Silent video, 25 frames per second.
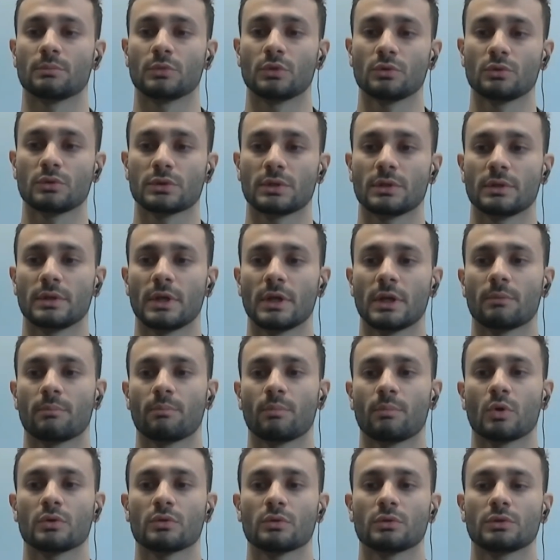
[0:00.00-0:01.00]
used in their
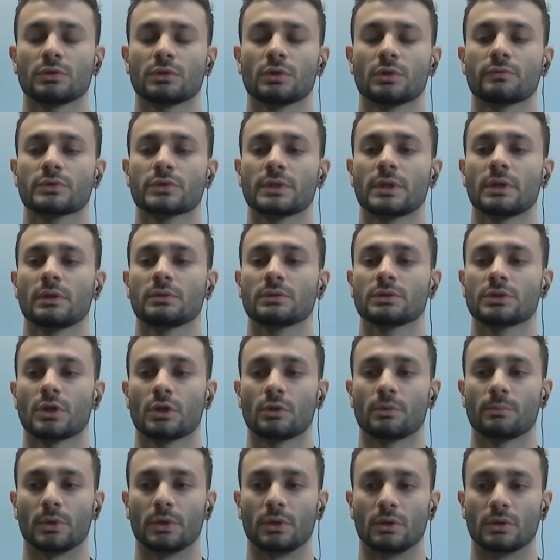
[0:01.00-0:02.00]
point-of-sale
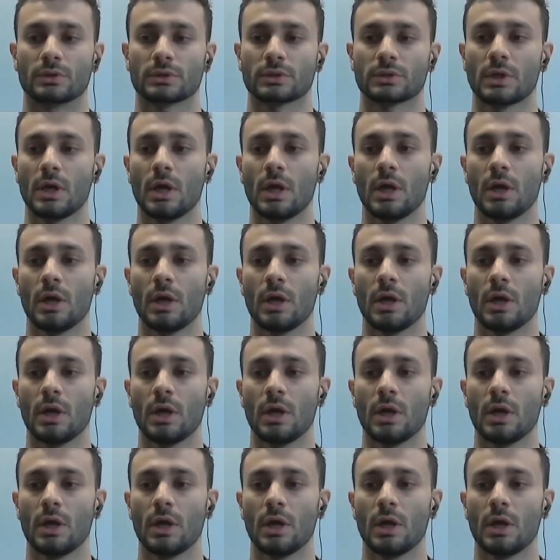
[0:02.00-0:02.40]
terminals.